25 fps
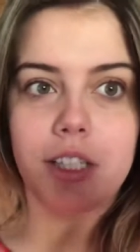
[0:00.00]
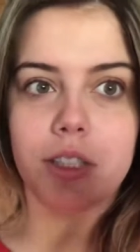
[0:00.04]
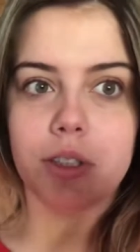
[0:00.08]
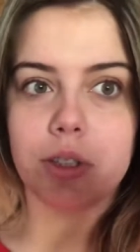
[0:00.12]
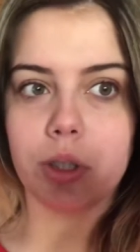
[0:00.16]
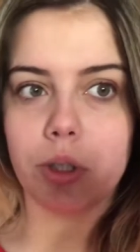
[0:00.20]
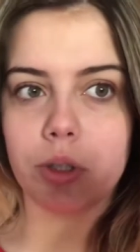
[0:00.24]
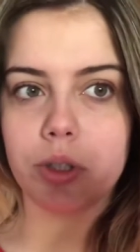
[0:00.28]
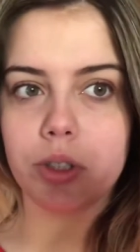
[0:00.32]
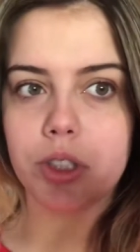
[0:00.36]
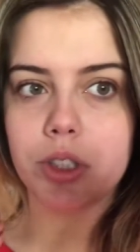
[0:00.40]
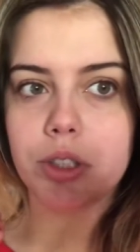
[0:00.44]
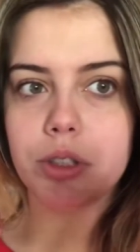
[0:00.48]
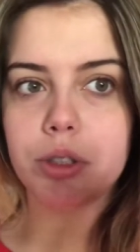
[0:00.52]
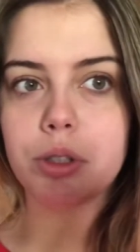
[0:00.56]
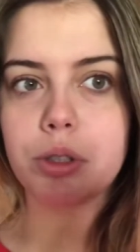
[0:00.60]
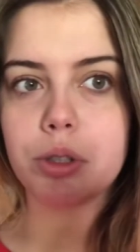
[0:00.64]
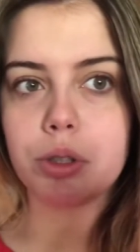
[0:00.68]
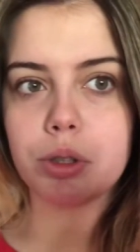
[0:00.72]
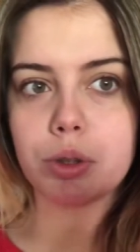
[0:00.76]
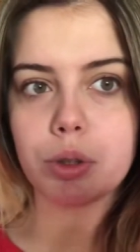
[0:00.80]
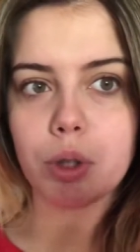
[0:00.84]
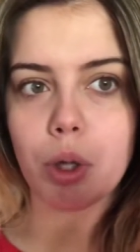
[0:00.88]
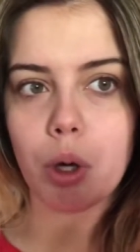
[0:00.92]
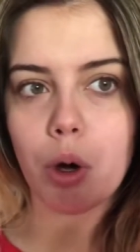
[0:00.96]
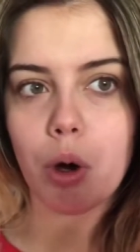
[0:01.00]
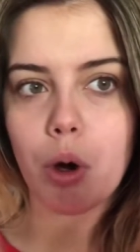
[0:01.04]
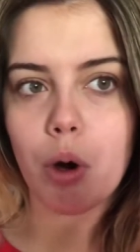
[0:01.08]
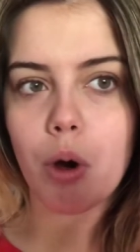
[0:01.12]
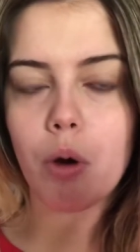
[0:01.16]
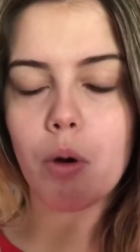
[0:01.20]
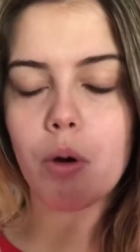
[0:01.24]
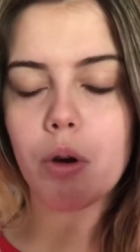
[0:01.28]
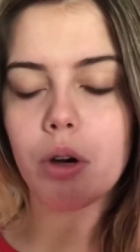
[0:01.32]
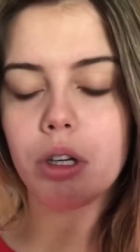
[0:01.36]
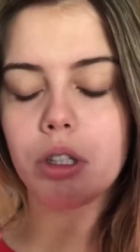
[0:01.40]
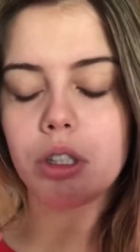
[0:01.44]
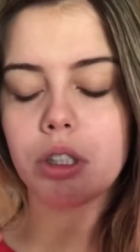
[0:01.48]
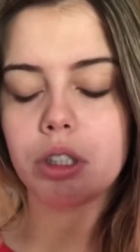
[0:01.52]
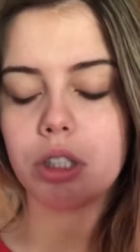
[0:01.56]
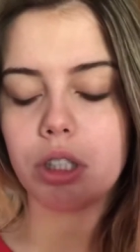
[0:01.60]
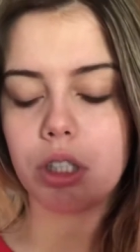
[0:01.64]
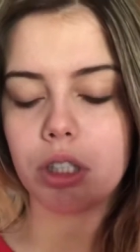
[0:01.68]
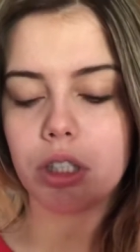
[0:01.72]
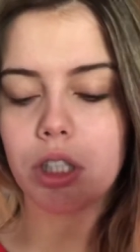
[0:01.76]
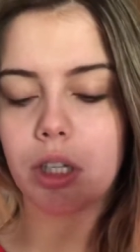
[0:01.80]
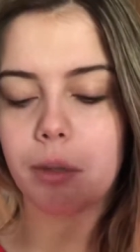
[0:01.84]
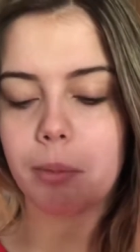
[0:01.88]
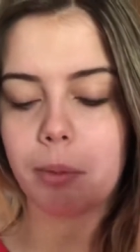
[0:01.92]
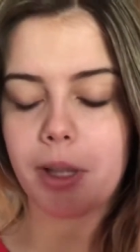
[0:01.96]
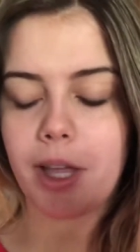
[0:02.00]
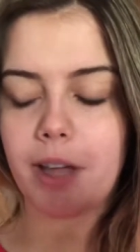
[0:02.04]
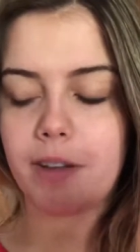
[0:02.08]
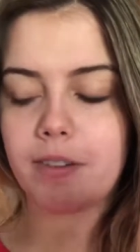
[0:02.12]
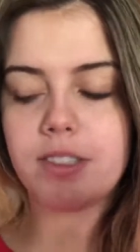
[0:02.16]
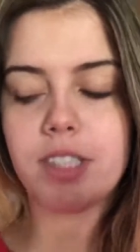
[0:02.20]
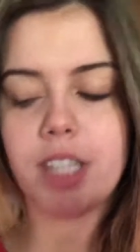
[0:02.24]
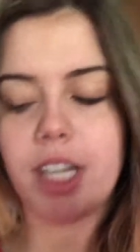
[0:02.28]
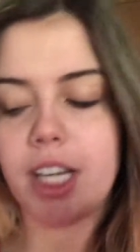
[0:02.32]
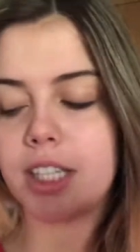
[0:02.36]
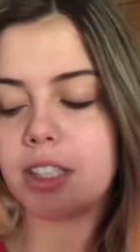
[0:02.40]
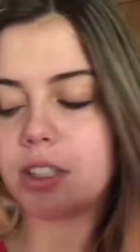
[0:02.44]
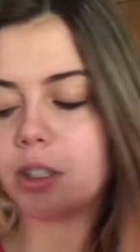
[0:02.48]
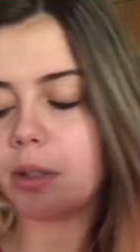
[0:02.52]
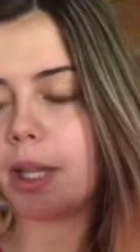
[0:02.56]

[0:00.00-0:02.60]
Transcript: So those are so good, Herbalife shakes.